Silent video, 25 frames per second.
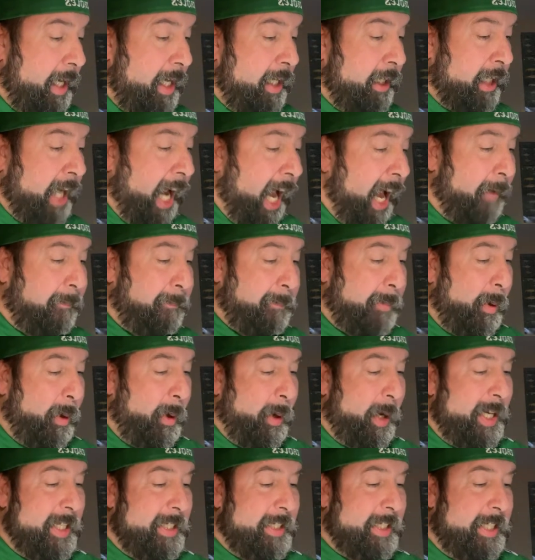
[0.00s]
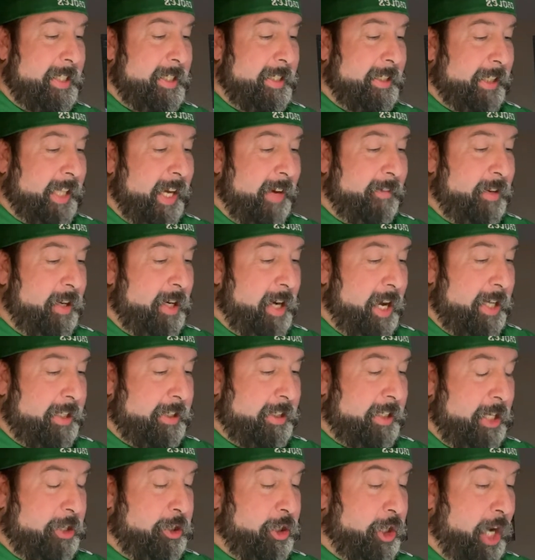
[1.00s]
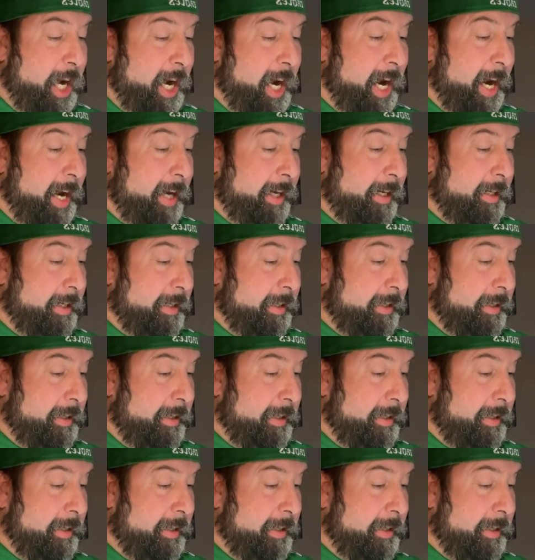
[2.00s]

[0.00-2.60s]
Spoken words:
Golf Boys is giving us the chant.